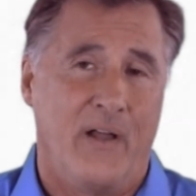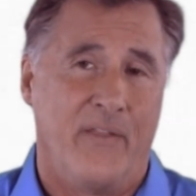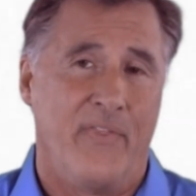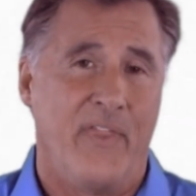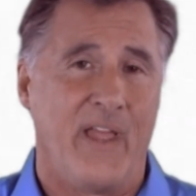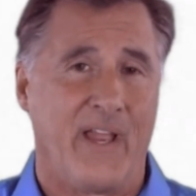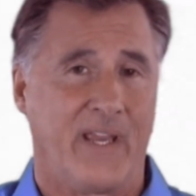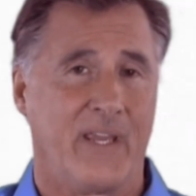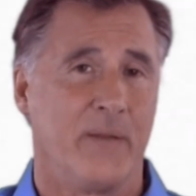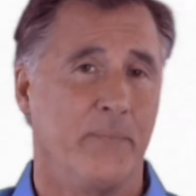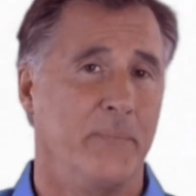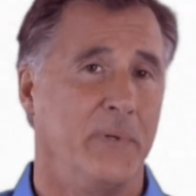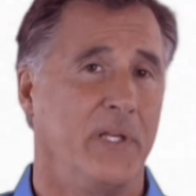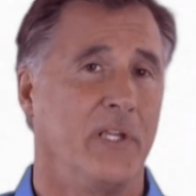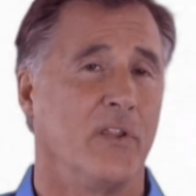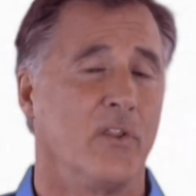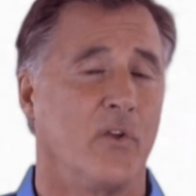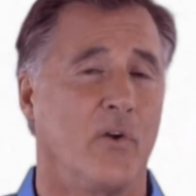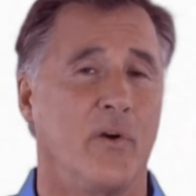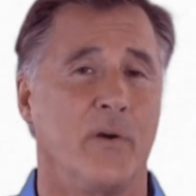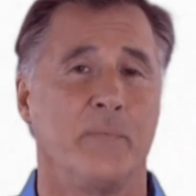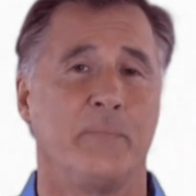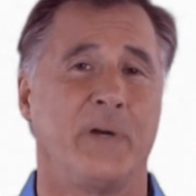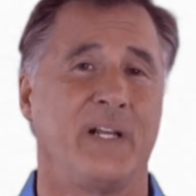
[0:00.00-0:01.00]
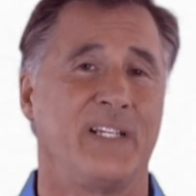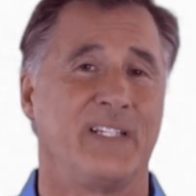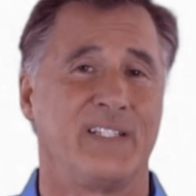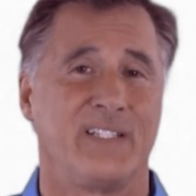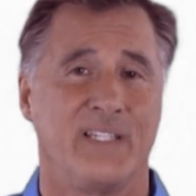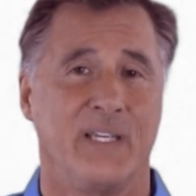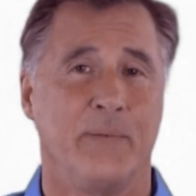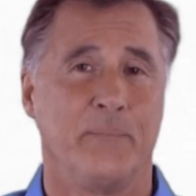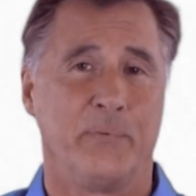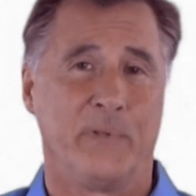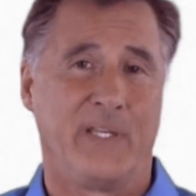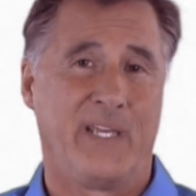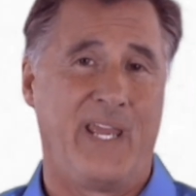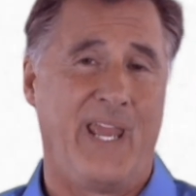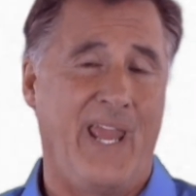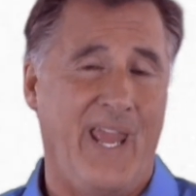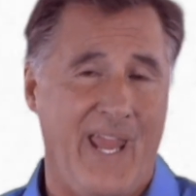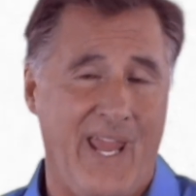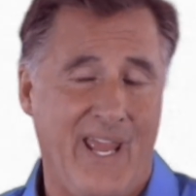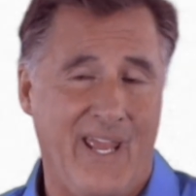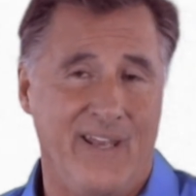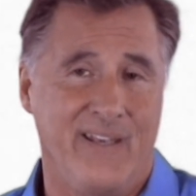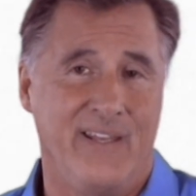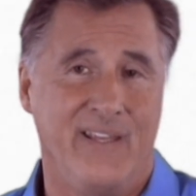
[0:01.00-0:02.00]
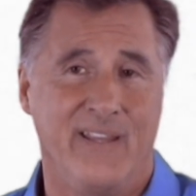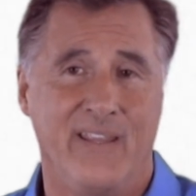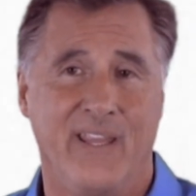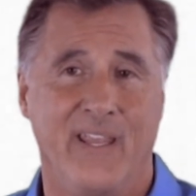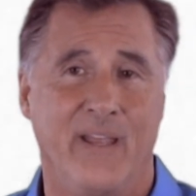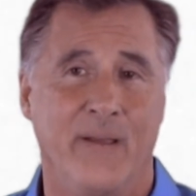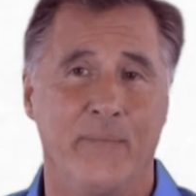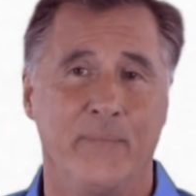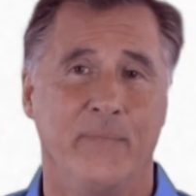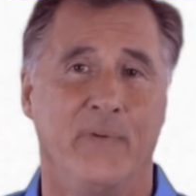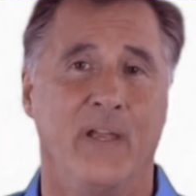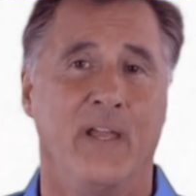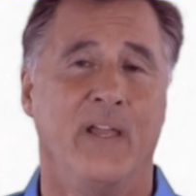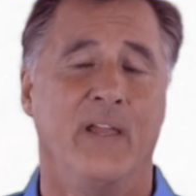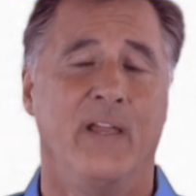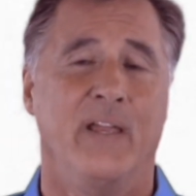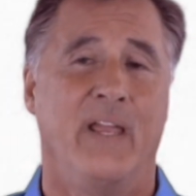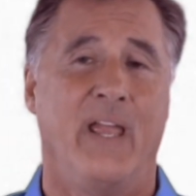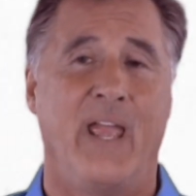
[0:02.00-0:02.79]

that can be learned by simply handing them